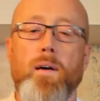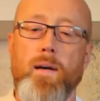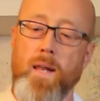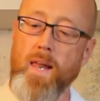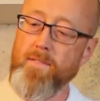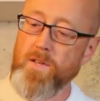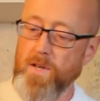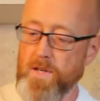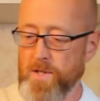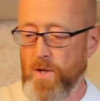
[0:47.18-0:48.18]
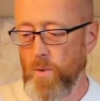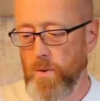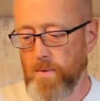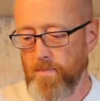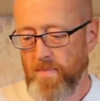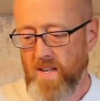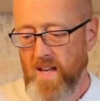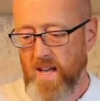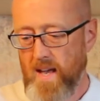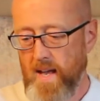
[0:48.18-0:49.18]
11 years old
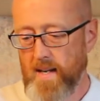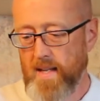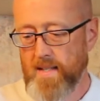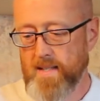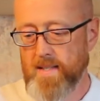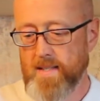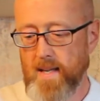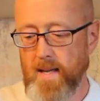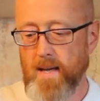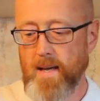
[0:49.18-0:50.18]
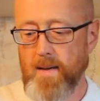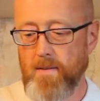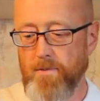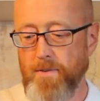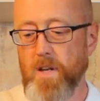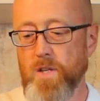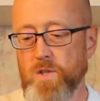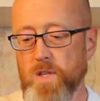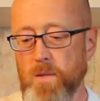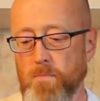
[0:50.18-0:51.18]
and it's uh,
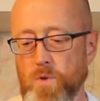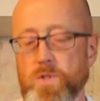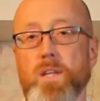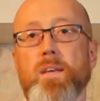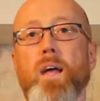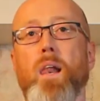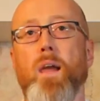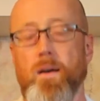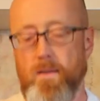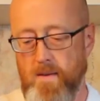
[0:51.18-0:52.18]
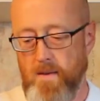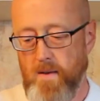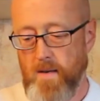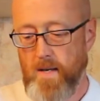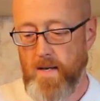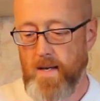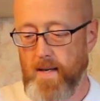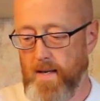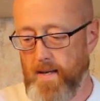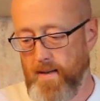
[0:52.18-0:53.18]
finished in Moscatel
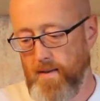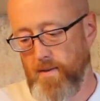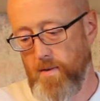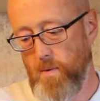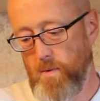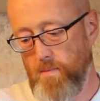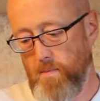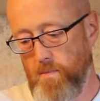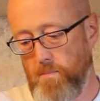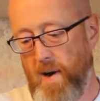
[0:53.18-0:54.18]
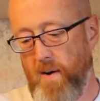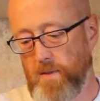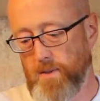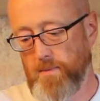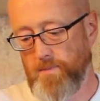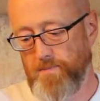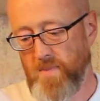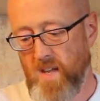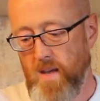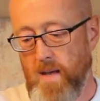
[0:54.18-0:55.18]
uh, barrels.
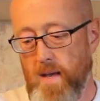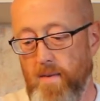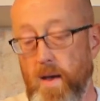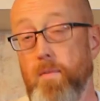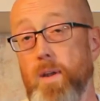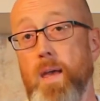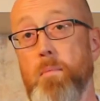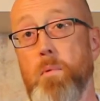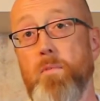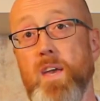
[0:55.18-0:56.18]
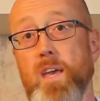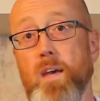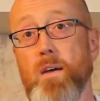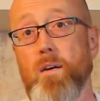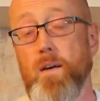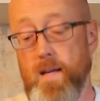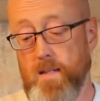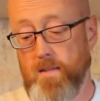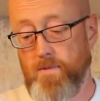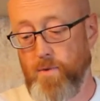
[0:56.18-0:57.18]
We have an ABV
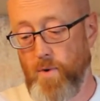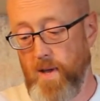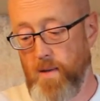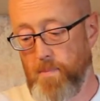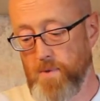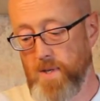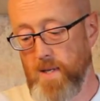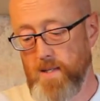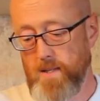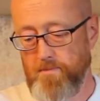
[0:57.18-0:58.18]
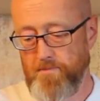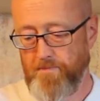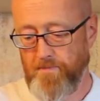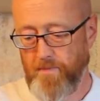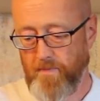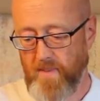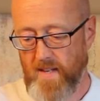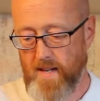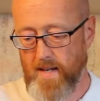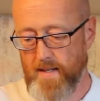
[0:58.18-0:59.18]
at 48%
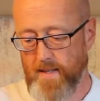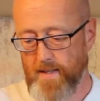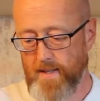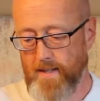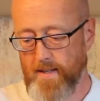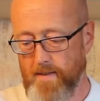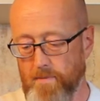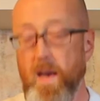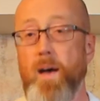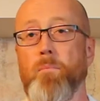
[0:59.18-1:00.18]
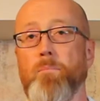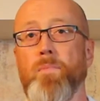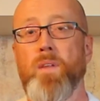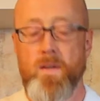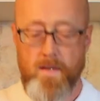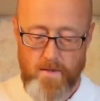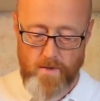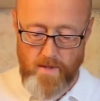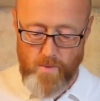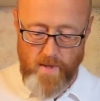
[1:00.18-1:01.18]
and um, yeah,
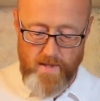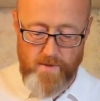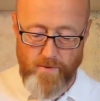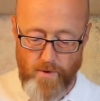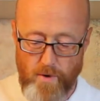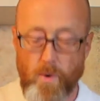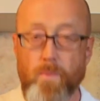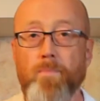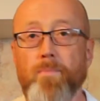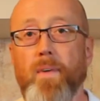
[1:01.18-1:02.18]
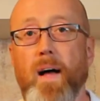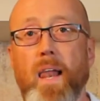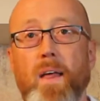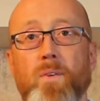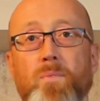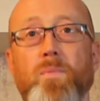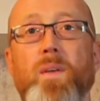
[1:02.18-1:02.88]
so this one is for you, Alan.